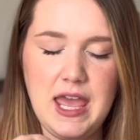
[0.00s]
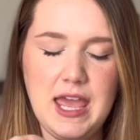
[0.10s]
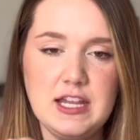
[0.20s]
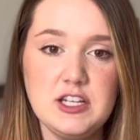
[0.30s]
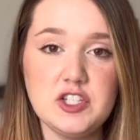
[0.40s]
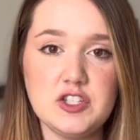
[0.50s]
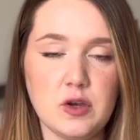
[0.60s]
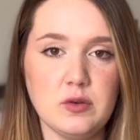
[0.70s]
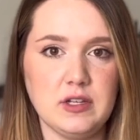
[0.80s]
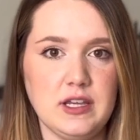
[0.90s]
And it is
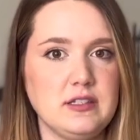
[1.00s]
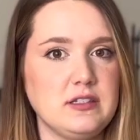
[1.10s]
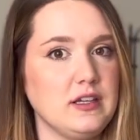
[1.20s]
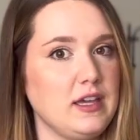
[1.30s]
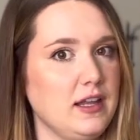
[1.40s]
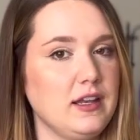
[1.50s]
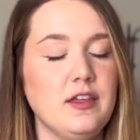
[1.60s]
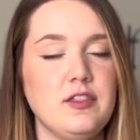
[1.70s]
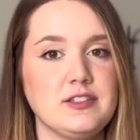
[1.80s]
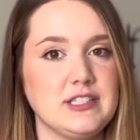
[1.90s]
so nice, again,
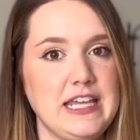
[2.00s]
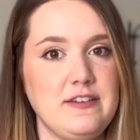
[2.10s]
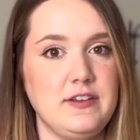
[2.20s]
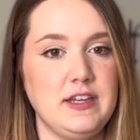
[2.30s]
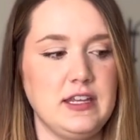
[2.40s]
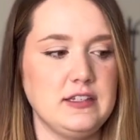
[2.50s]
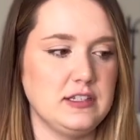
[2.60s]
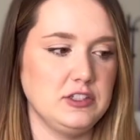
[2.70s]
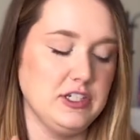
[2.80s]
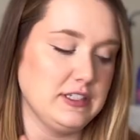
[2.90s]
those night feedings, to
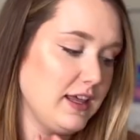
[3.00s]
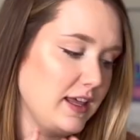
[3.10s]
just